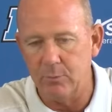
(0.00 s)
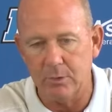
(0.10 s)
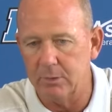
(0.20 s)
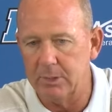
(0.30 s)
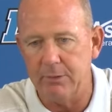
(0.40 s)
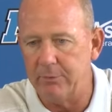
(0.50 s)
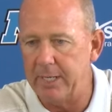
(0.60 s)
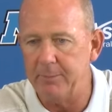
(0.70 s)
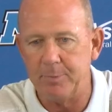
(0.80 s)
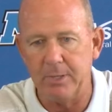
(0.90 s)
We're going to get
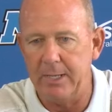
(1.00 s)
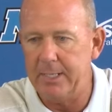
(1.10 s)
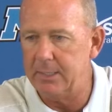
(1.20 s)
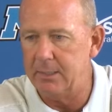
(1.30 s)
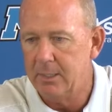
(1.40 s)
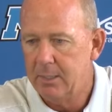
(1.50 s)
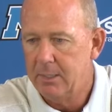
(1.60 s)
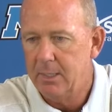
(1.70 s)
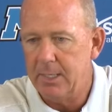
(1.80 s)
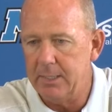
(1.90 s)
ready to play and
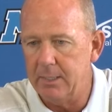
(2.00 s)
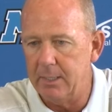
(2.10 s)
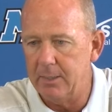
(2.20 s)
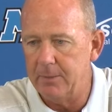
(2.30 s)
and uh,